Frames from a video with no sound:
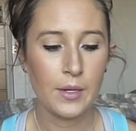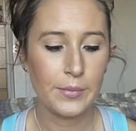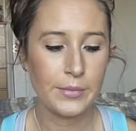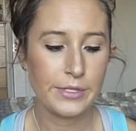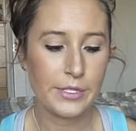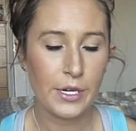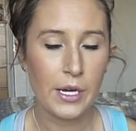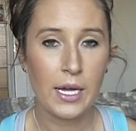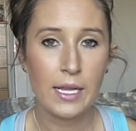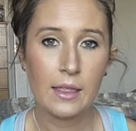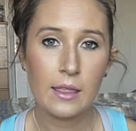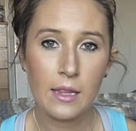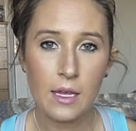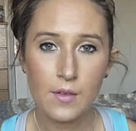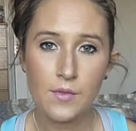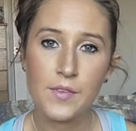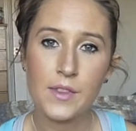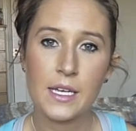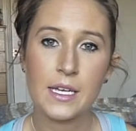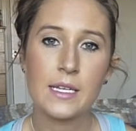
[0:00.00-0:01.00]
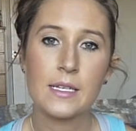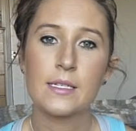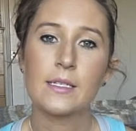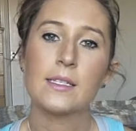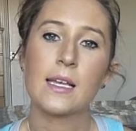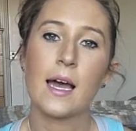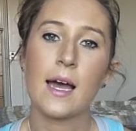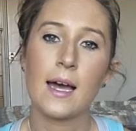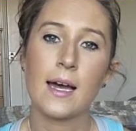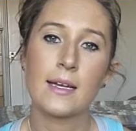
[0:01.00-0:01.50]
So I love these
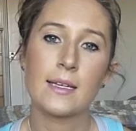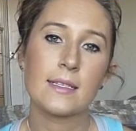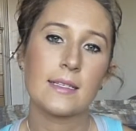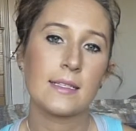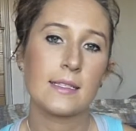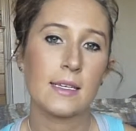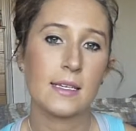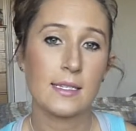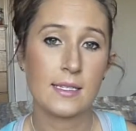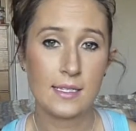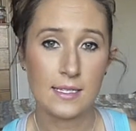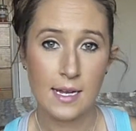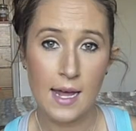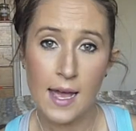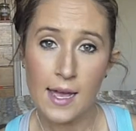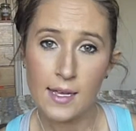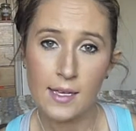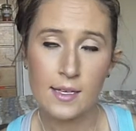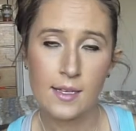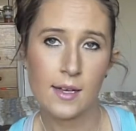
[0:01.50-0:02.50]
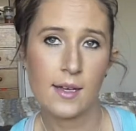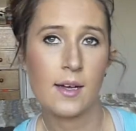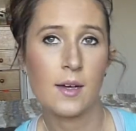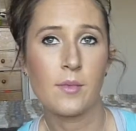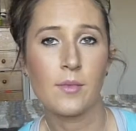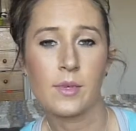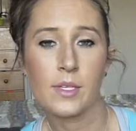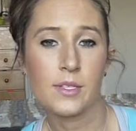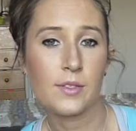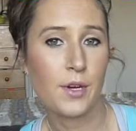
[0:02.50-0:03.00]
as a snack.
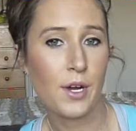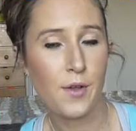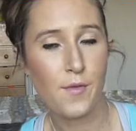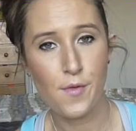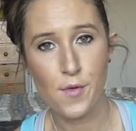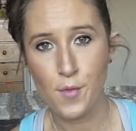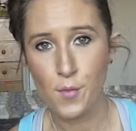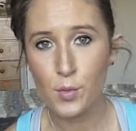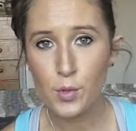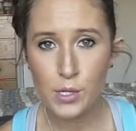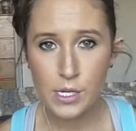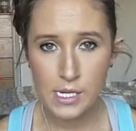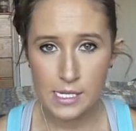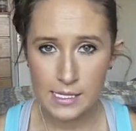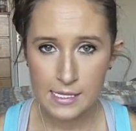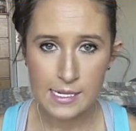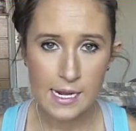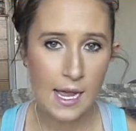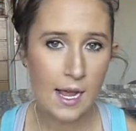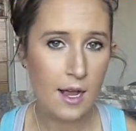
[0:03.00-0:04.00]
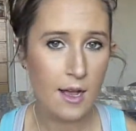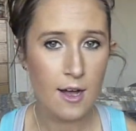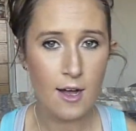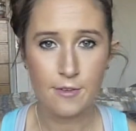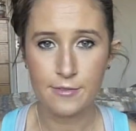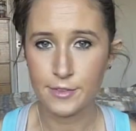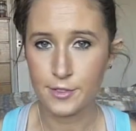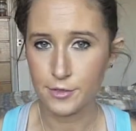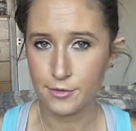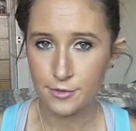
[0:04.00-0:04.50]
It's great for a morning snack,
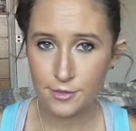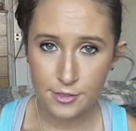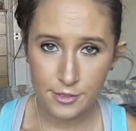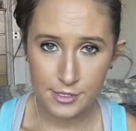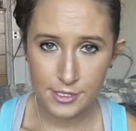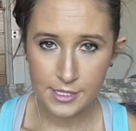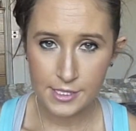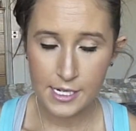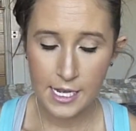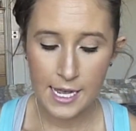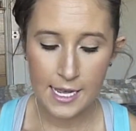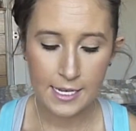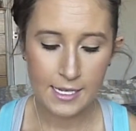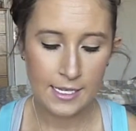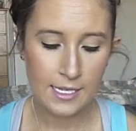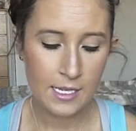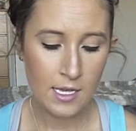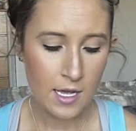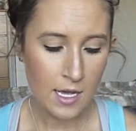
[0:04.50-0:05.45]
afternoon snack.